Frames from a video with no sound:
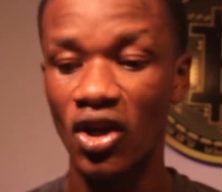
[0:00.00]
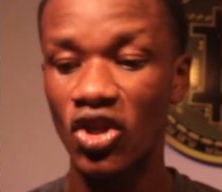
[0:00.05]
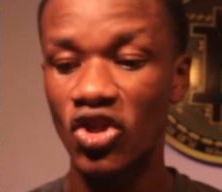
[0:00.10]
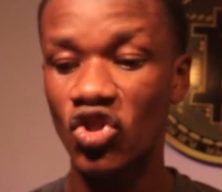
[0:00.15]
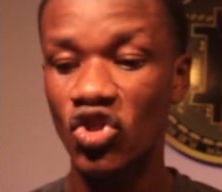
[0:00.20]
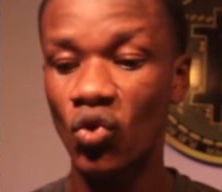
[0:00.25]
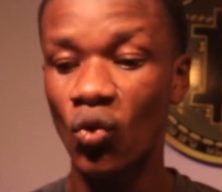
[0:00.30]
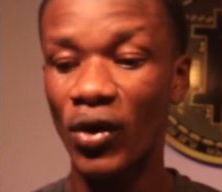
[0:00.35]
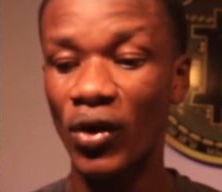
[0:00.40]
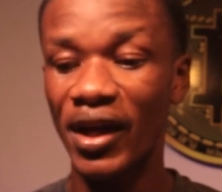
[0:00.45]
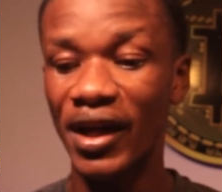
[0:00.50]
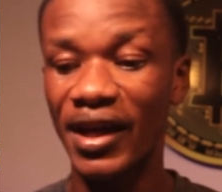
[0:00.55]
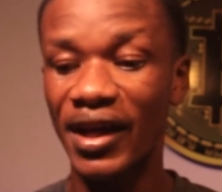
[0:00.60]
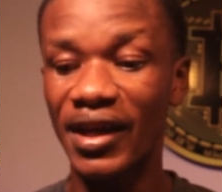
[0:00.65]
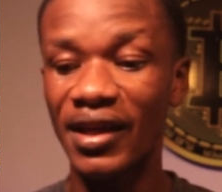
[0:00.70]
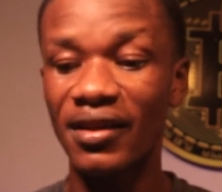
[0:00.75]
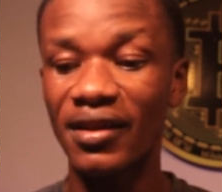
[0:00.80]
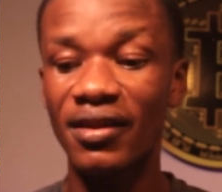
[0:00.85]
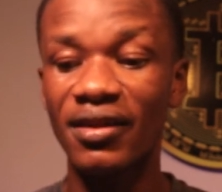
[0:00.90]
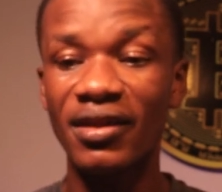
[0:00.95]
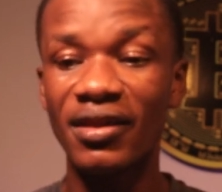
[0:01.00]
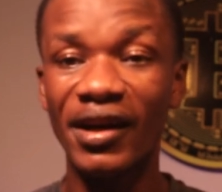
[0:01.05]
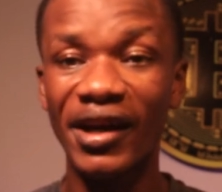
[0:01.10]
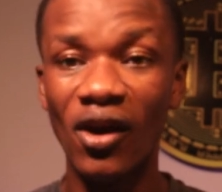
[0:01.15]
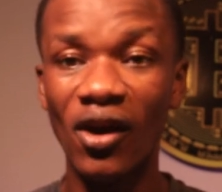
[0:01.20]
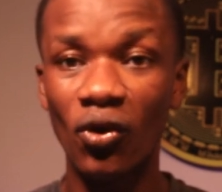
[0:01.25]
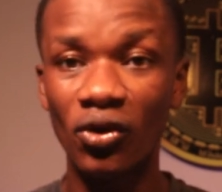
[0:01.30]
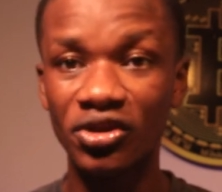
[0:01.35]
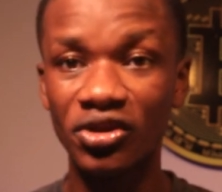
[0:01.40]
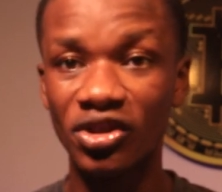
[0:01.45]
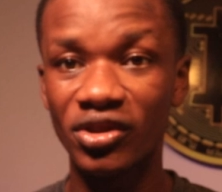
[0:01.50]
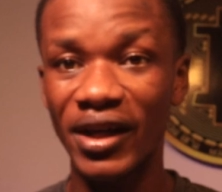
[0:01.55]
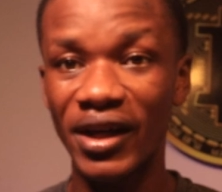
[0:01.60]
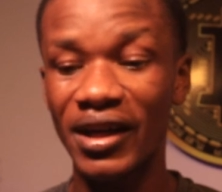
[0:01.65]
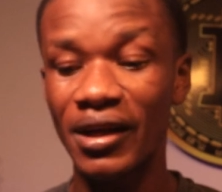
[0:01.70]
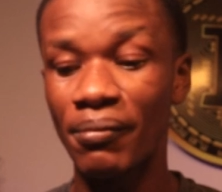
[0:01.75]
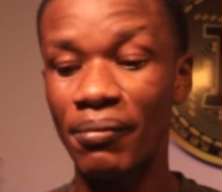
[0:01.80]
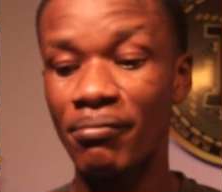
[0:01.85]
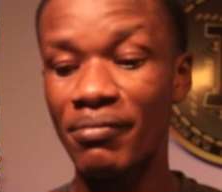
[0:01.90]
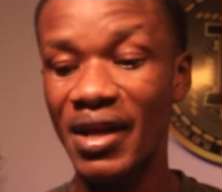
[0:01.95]
So a
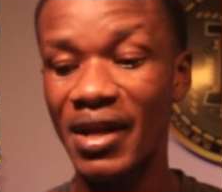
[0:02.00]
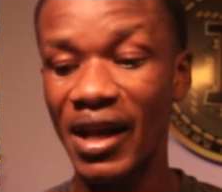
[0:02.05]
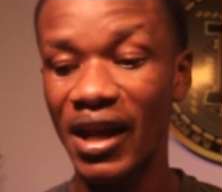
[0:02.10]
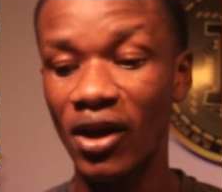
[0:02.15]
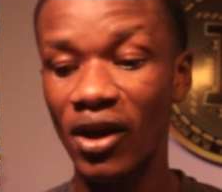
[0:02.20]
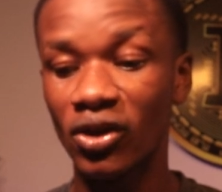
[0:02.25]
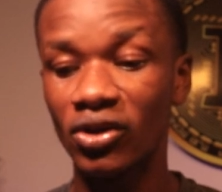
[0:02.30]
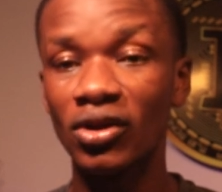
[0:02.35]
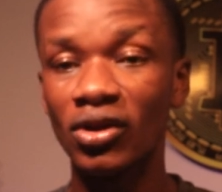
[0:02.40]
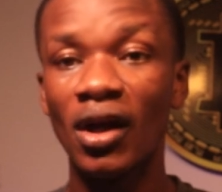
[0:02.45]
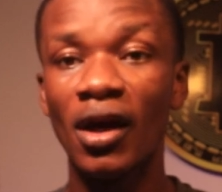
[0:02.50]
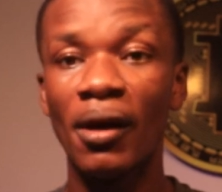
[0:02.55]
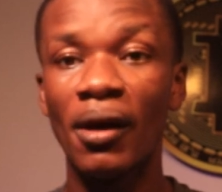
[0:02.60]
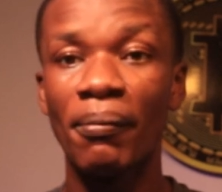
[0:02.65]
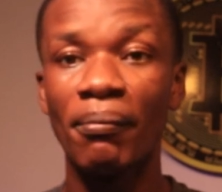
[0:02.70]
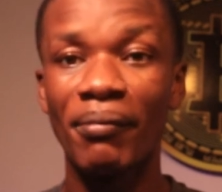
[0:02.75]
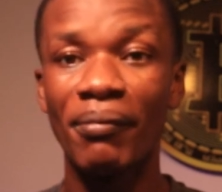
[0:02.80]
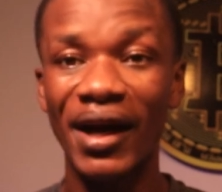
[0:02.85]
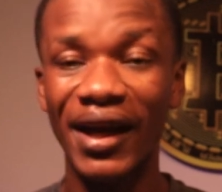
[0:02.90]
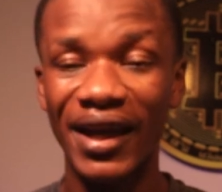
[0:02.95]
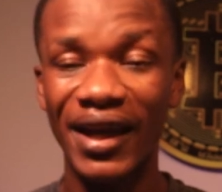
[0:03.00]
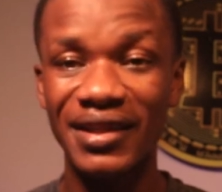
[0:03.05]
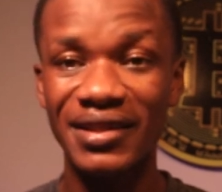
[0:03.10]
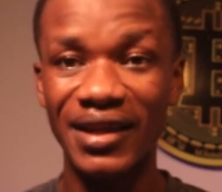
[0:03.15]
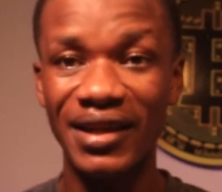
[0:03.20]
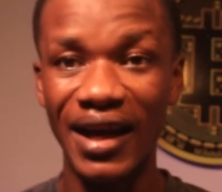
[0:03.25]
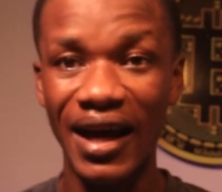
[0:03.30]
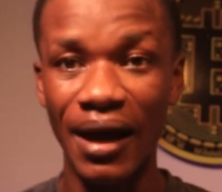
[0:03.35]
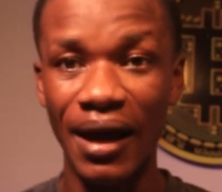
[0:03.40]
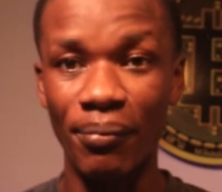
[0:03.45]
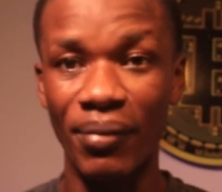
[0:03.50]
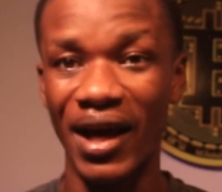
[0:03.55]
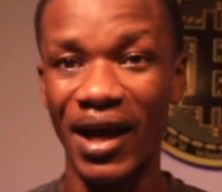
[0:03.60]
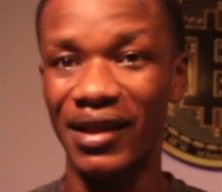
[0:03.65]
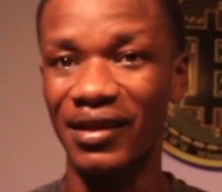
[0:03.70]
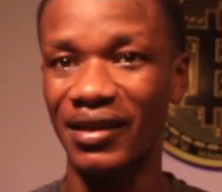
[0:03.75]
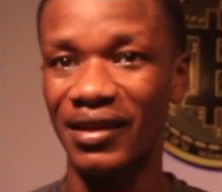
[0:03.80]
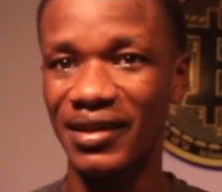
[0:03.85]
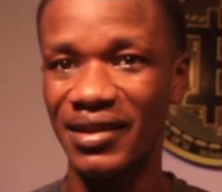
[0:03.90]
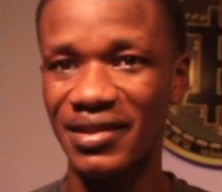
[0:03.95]
300 million market cap
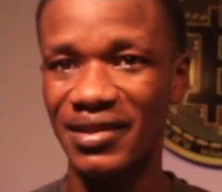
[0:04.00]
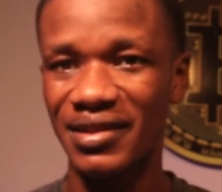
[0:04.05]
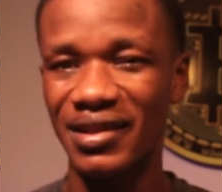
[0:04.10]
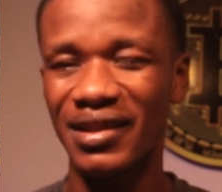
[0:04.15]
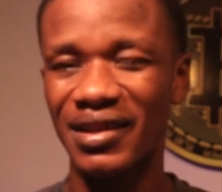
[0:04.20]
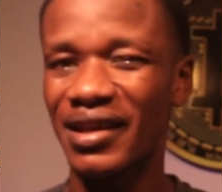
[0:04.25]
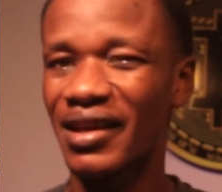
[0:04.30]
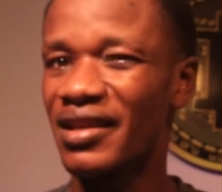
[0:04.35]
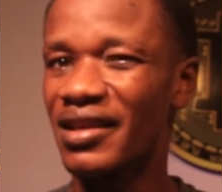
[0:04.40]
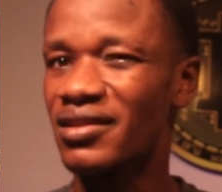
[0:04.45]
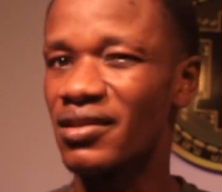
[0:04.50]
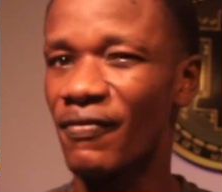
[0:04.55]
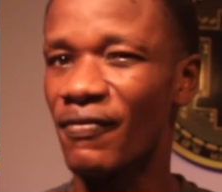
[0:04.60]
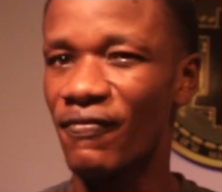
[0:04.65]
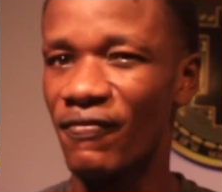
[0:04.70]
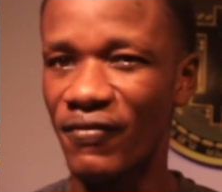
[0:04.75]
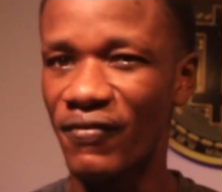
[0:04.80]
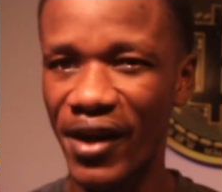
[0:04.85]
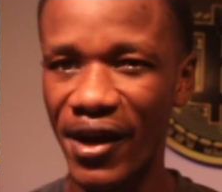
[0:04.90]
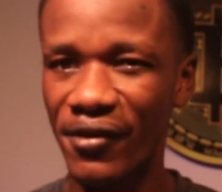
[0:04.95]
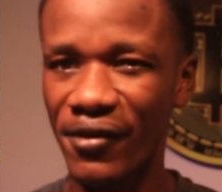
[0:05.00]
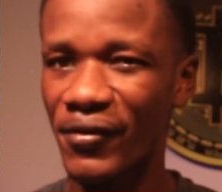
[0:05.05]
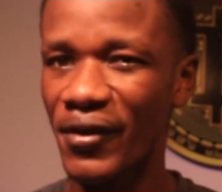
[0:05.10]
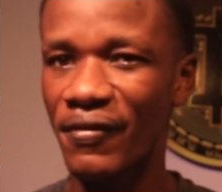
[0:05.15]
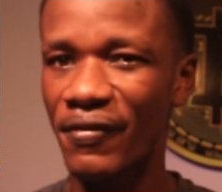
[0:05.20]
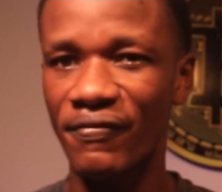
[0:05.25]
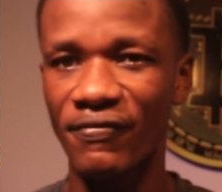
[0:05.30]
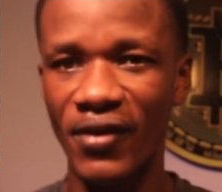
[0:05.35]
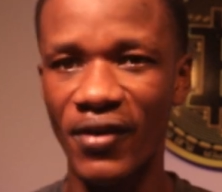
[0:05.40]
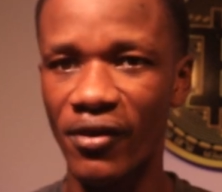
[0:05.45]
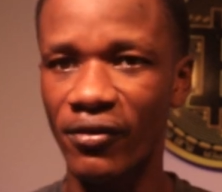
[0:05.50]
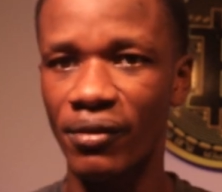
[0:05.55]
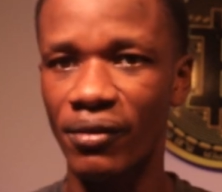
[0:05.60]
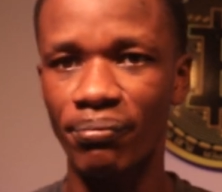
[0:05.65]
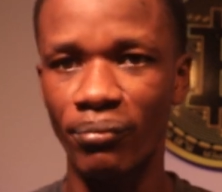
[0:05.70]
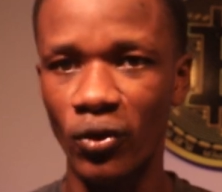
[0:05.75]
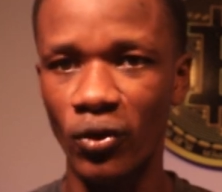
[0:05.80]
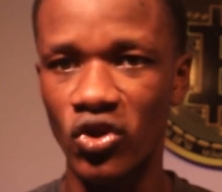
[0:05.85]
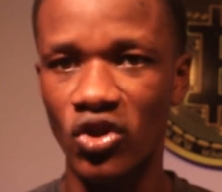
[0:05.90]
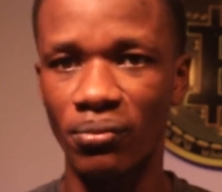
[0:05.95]
at listing is very, very
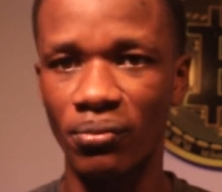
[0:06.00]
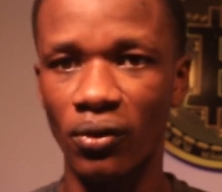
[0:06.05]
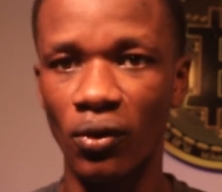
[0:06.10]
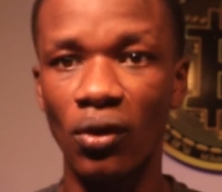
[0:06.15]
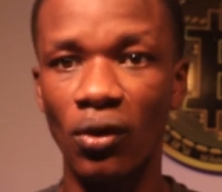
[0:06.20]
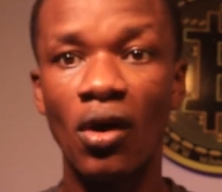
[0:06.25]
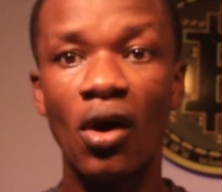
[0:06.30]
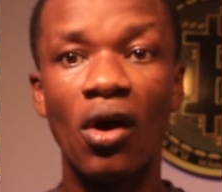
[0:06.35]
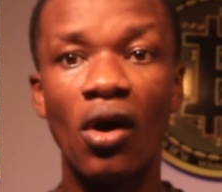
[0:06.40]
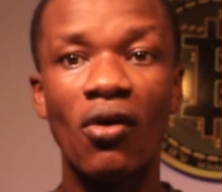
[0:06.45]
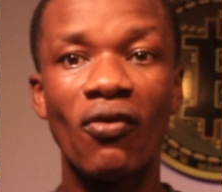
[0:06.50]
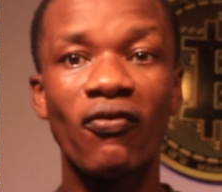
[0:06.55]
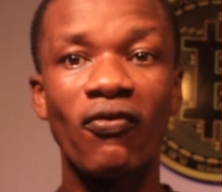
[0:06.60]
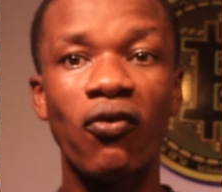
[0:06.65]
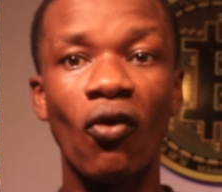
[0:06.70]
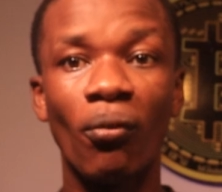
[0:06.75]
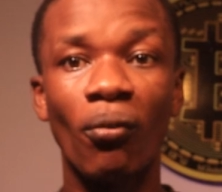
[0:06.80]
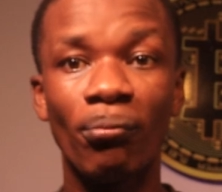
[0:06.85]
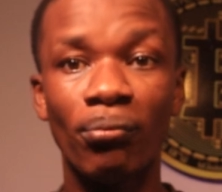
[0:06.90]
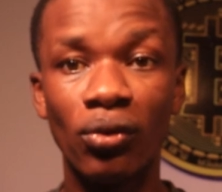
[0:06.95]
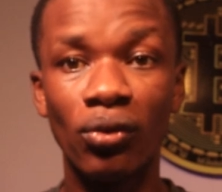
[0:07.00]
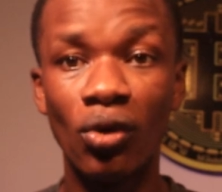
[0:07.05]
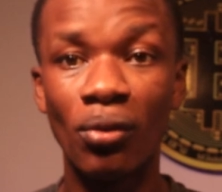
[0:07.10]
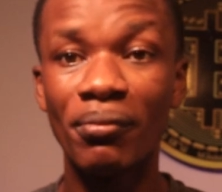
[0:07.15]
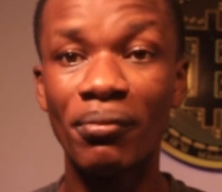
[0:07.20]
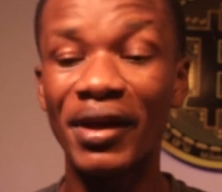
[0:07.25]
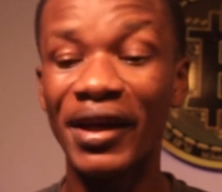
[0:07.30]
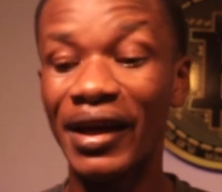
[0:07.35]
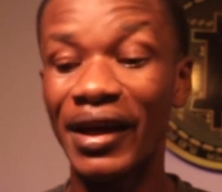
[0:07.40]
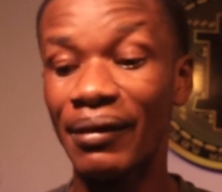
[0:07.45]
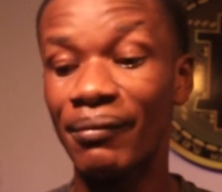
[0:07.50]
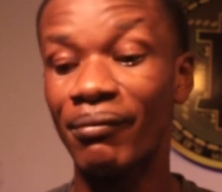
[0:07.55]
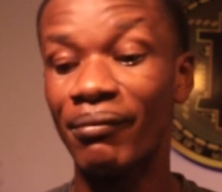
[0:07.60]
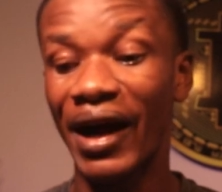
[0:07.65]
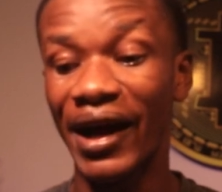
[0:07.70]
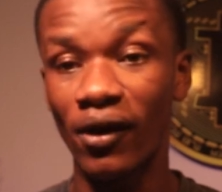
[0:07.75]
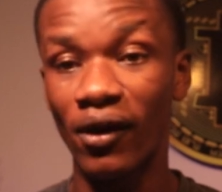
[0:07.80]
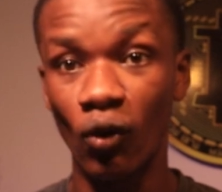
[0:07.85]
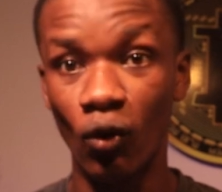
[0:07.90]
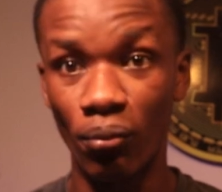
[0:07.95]
possible for Bloom, in
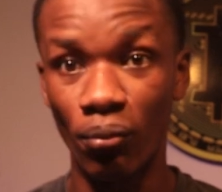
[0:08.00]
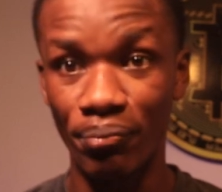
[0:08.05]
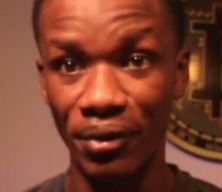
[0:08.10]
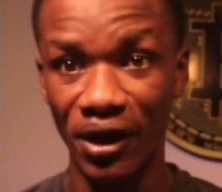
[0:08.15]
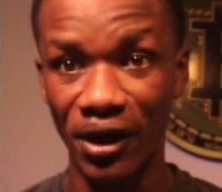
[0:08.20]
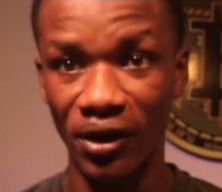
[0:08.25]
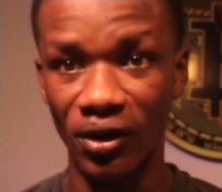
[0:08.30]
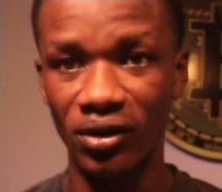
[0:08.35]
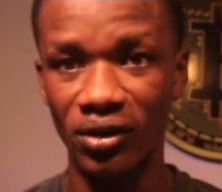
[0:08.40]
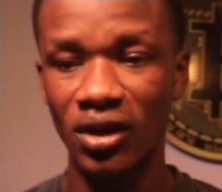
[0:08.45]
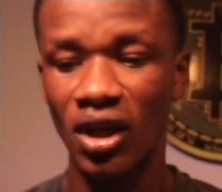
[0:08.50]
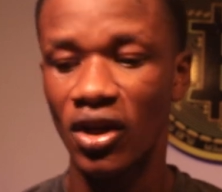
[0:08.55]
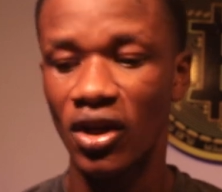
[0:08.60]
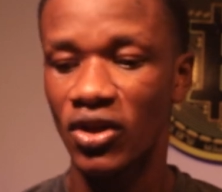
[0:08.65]
my opinion.